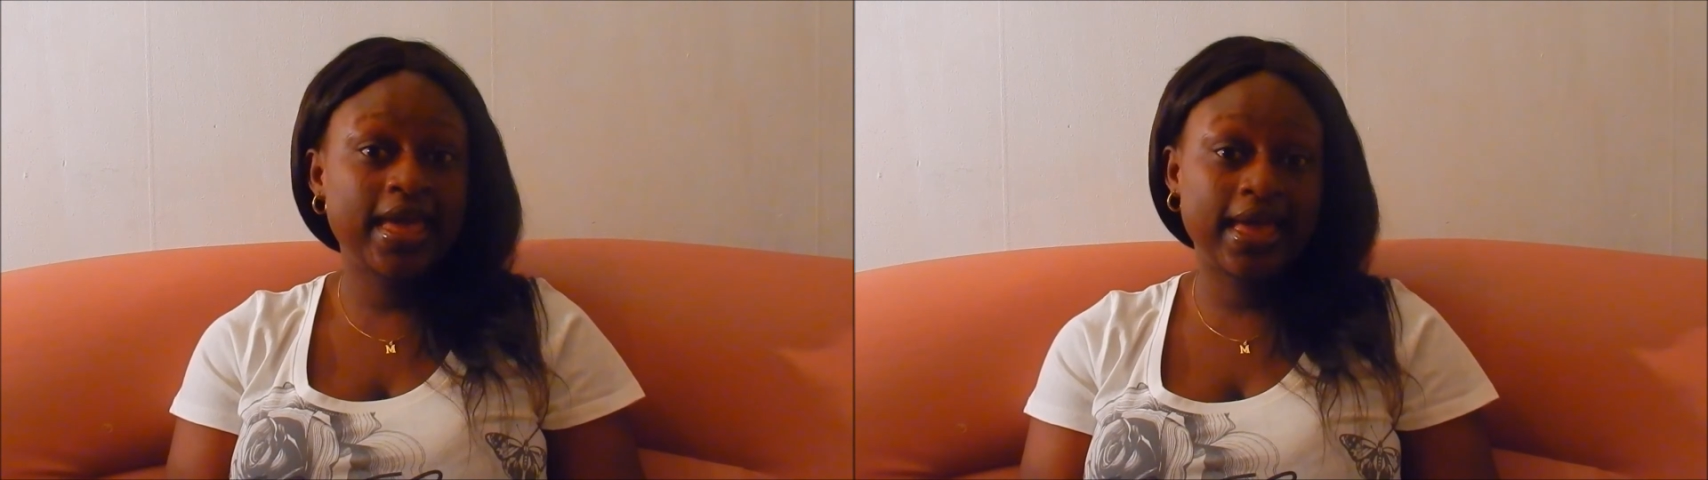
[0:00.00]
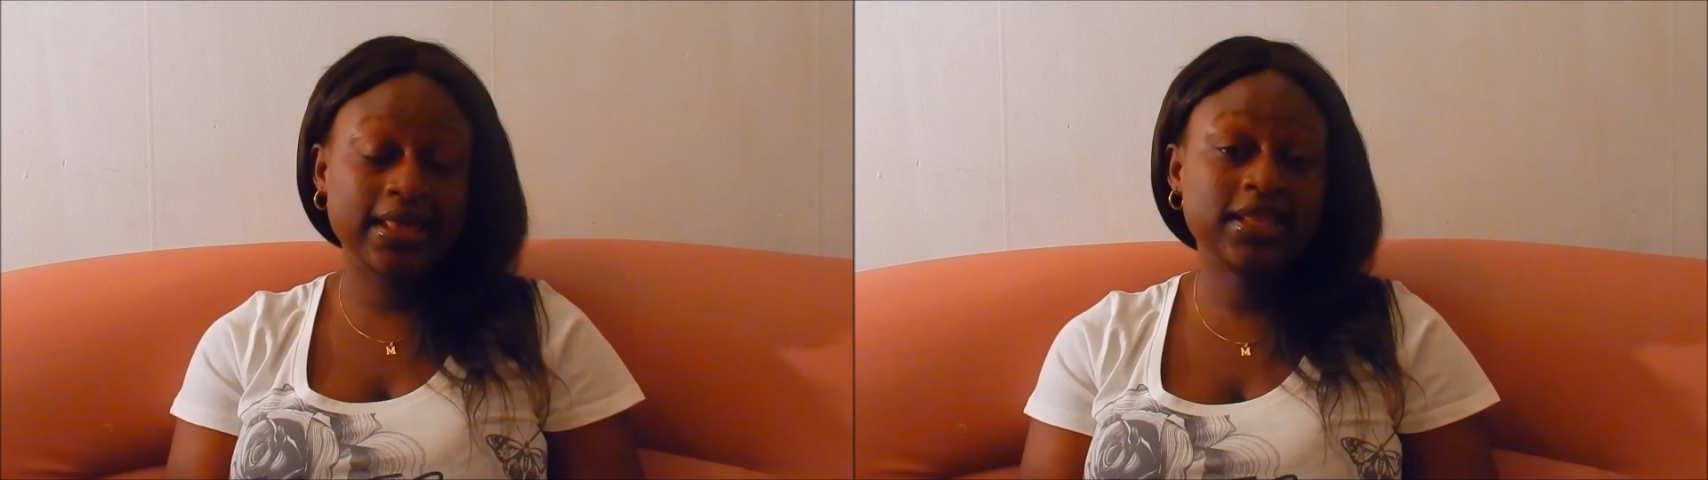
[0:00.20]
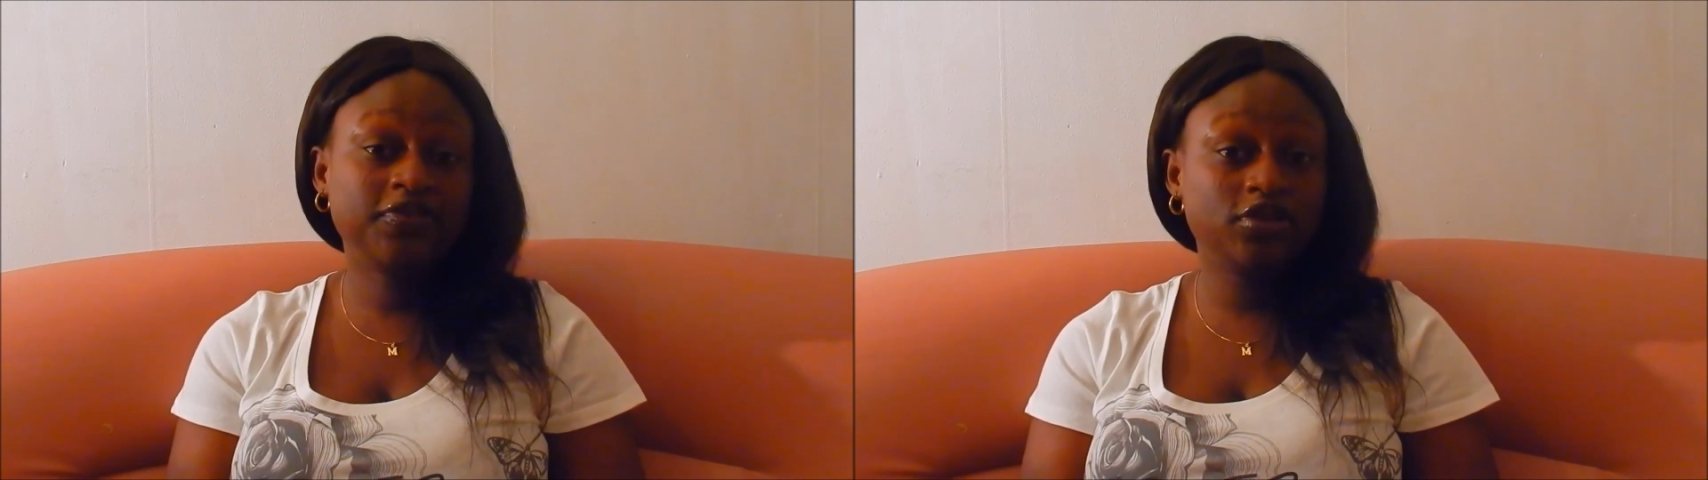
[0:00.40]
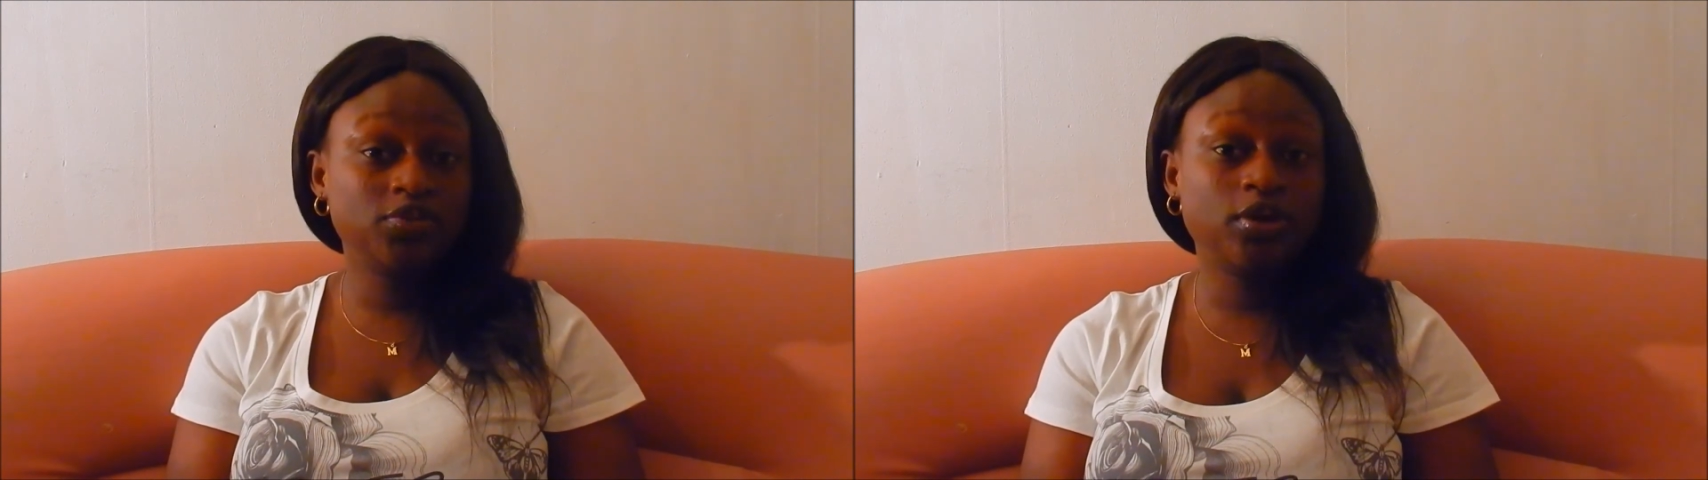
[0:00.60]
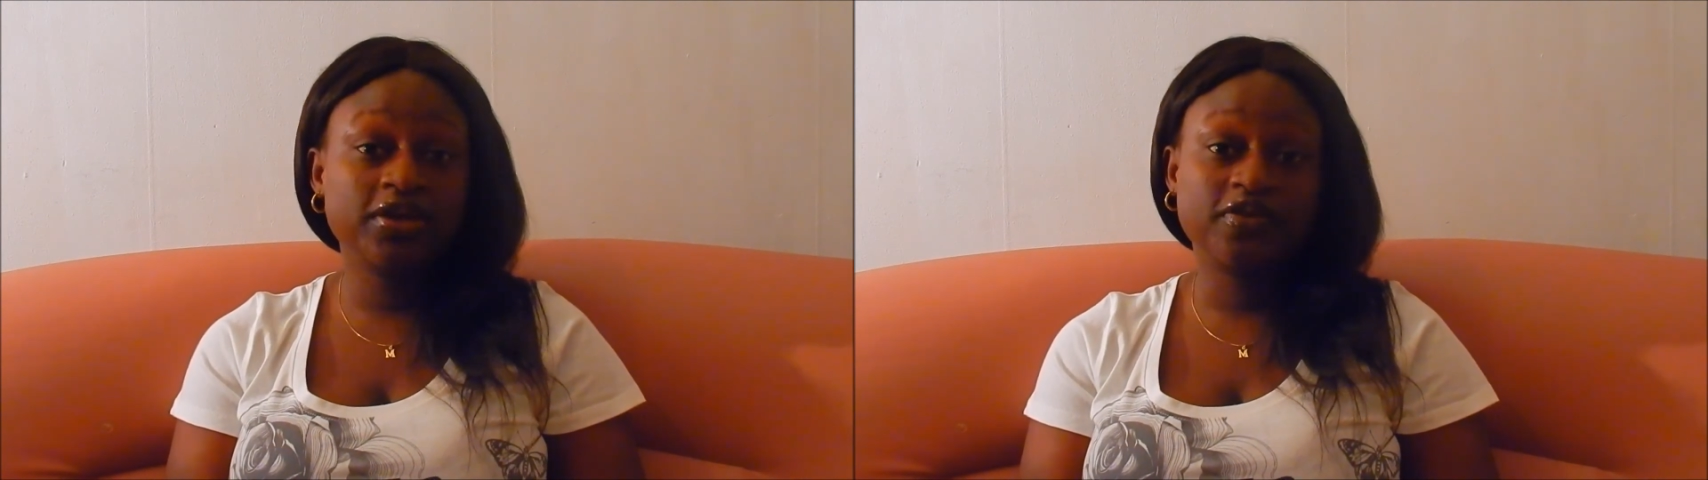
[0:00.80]
And if you
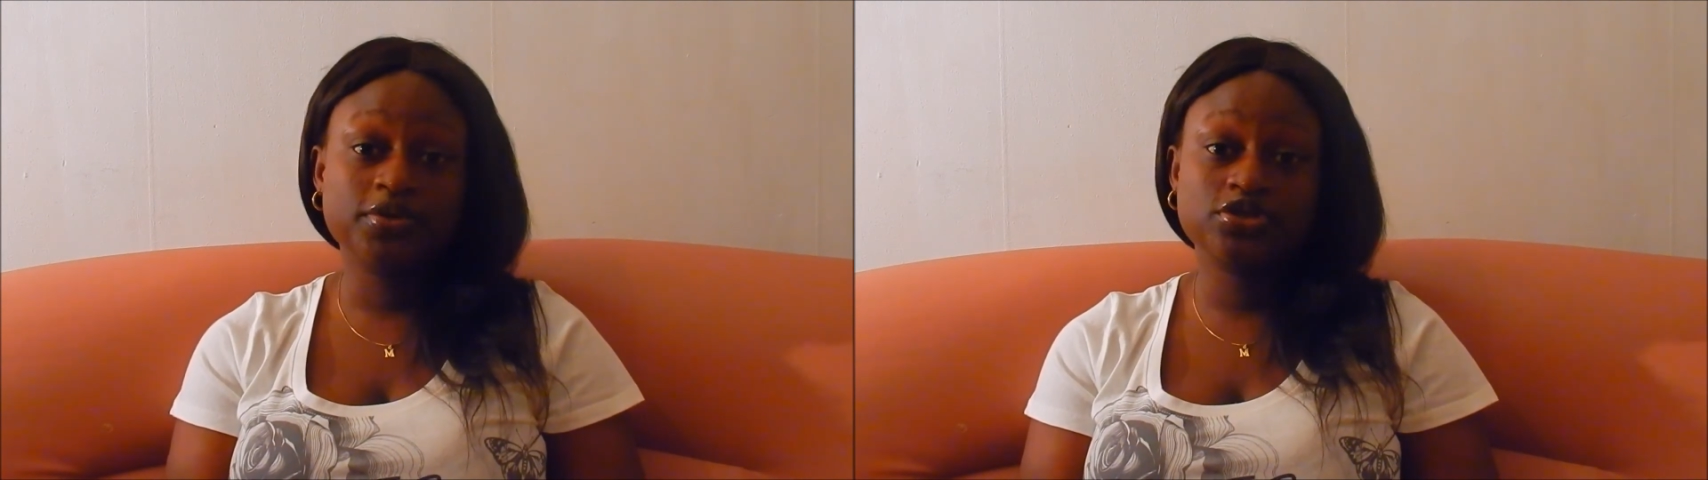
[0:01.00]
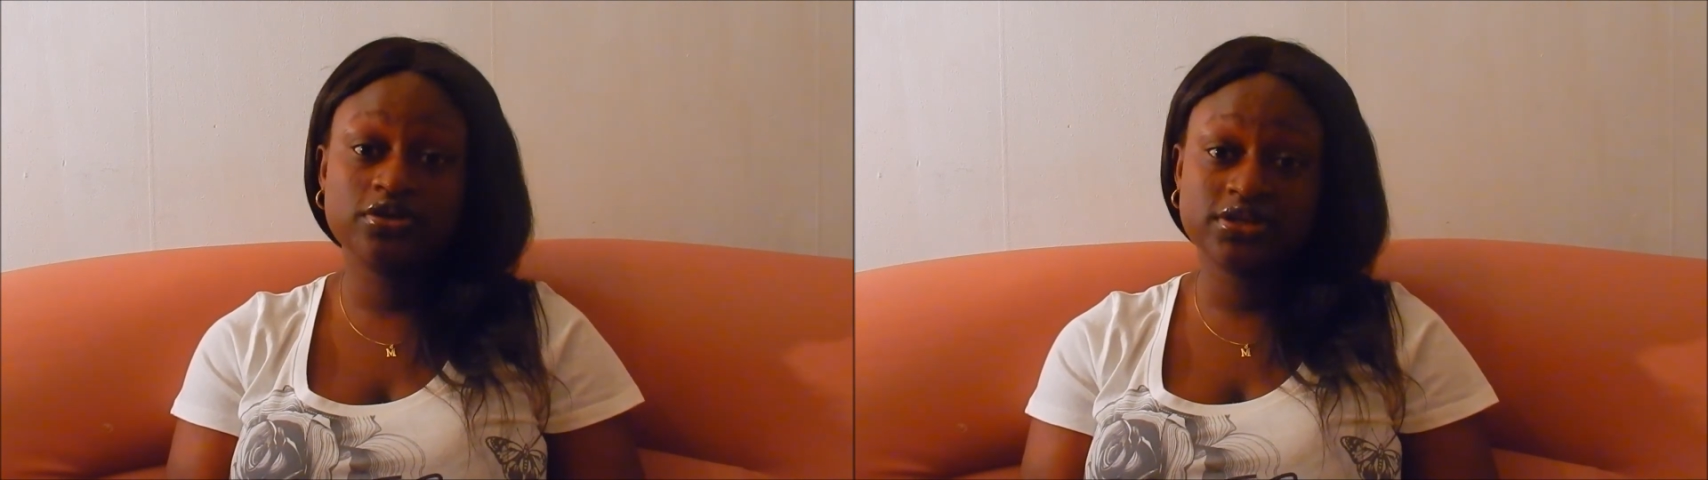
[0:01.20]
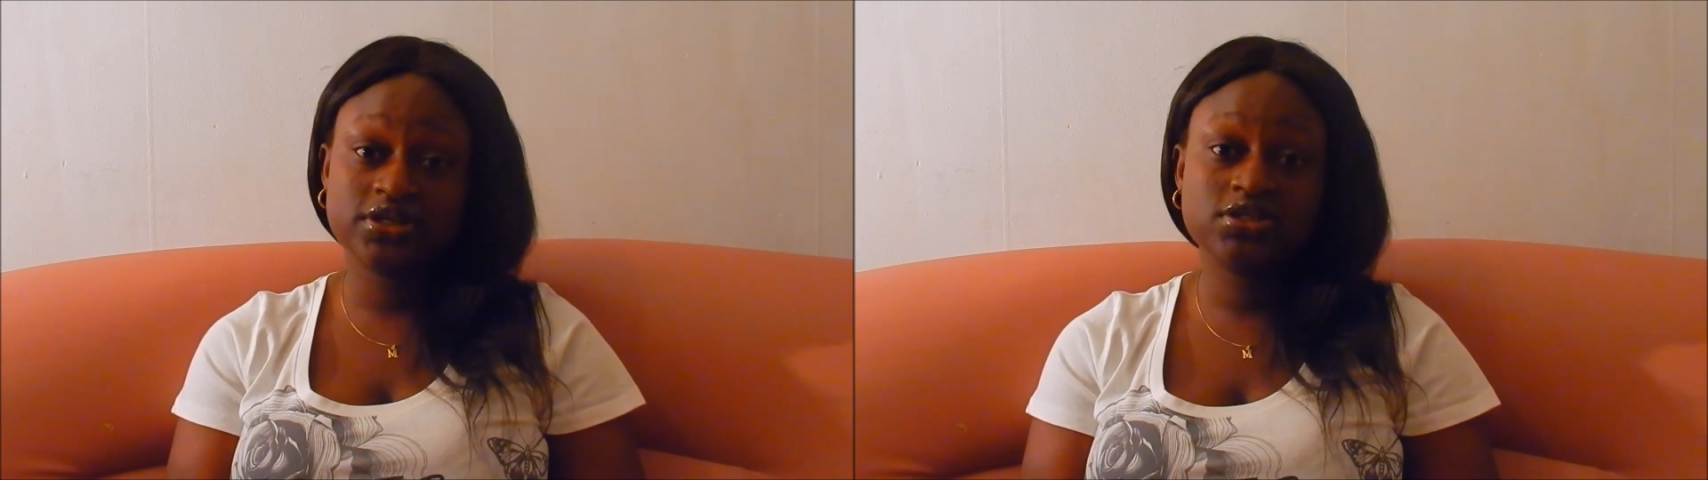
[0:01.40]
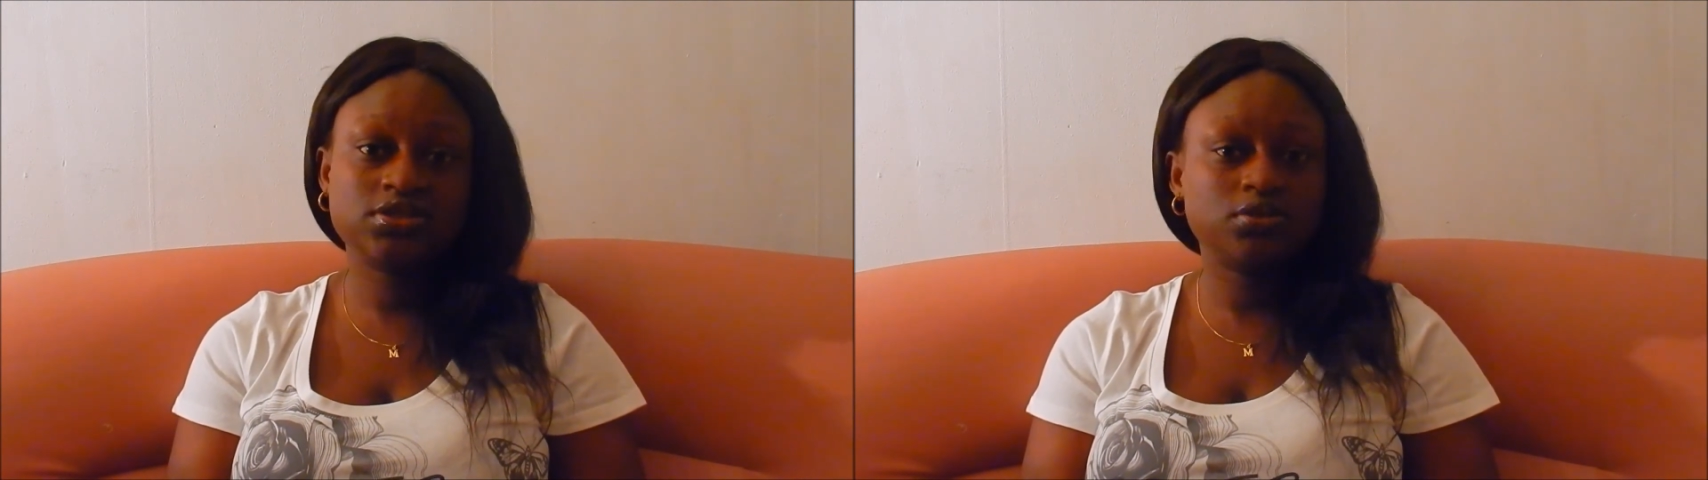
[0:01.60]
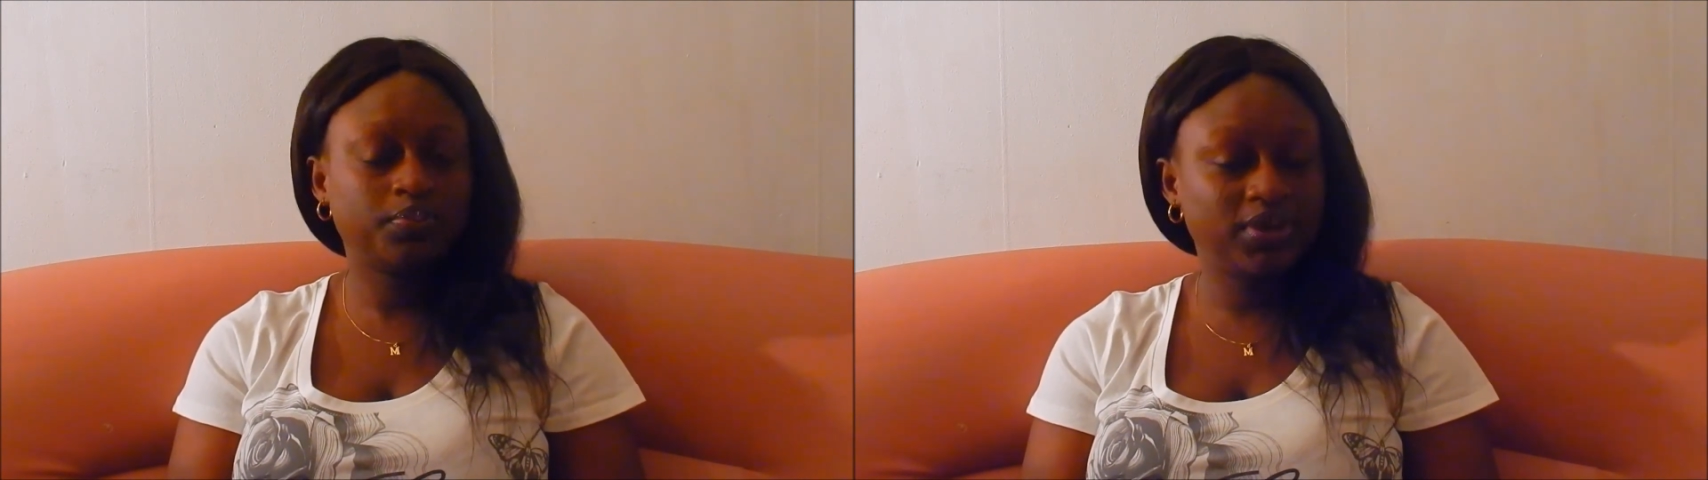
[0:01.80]
need more information on this,